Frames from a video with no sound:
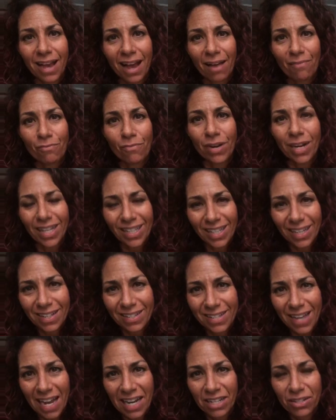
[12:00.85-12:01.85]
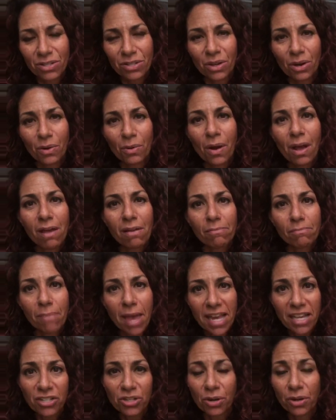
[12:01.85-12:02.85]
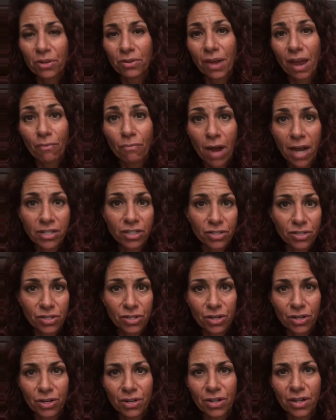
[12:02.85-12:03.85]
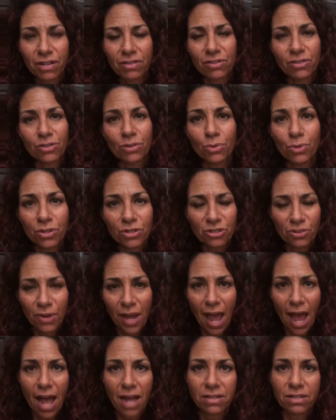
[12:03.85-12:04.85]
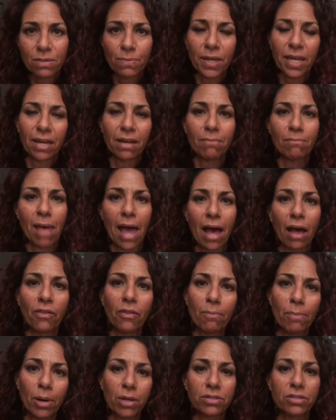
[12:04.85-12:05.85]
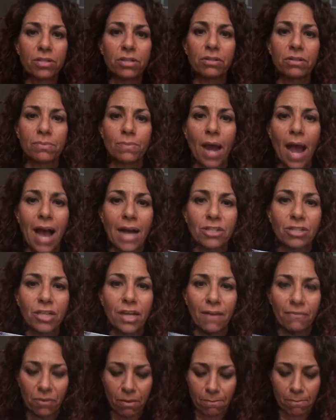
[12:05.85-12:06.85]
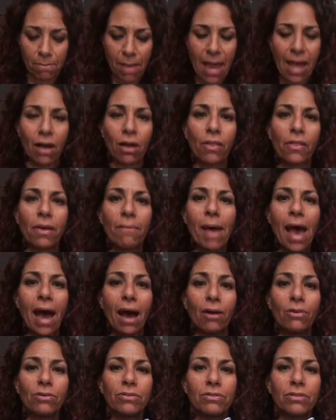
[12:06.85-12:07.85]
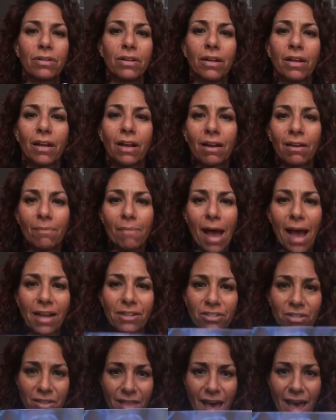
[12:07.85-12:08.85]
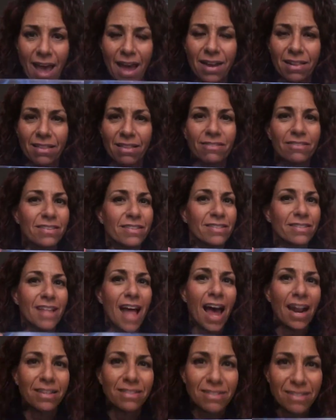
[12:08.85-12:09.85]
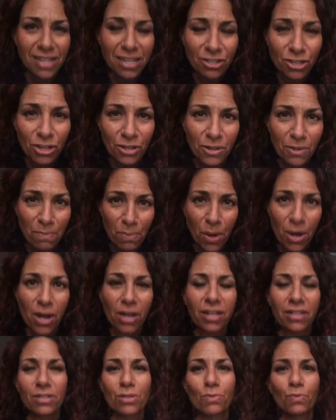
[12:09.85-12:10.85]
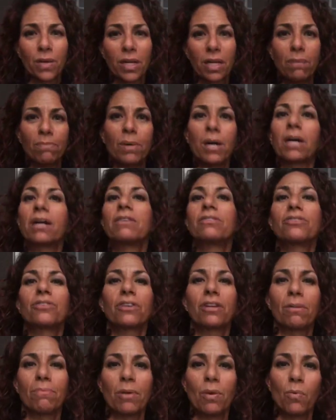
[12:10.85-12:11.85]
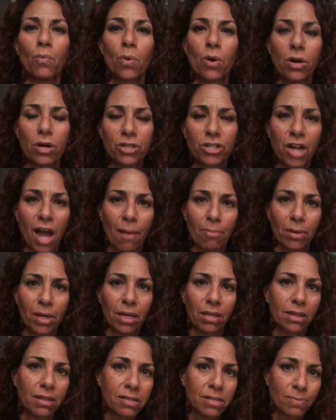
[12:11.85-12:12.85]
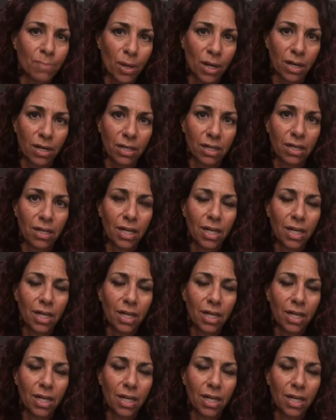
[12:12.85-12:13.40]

I'm really excited. So make sure you get registered as soon as you can so we can mail the book to you, because we actually have to mail them out. Imagine that. This is not a digital book. It's a real book because you're going to be workshopping in this book.